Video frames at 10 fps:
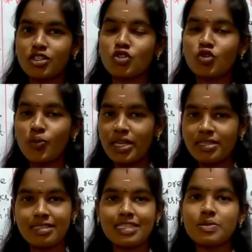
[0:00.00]
So
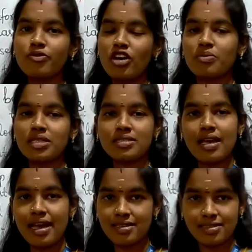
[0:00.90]
many steps farmers
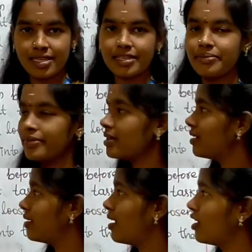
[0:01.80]

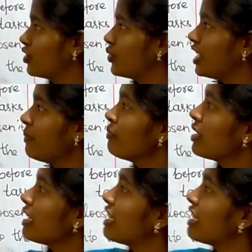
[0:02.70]
are doing.